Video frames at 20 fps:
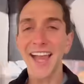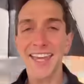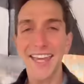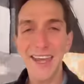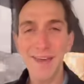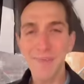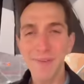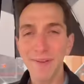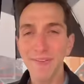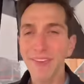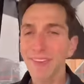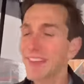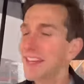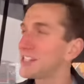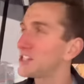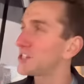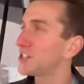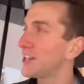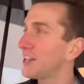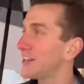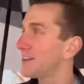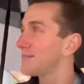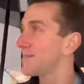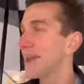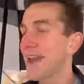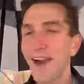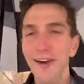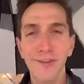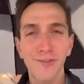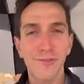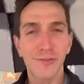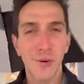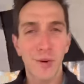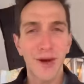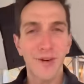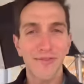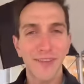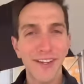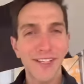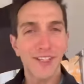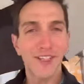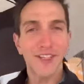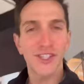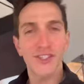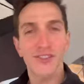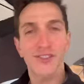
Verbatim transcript: can't believe that they cheated me out of 12 inches.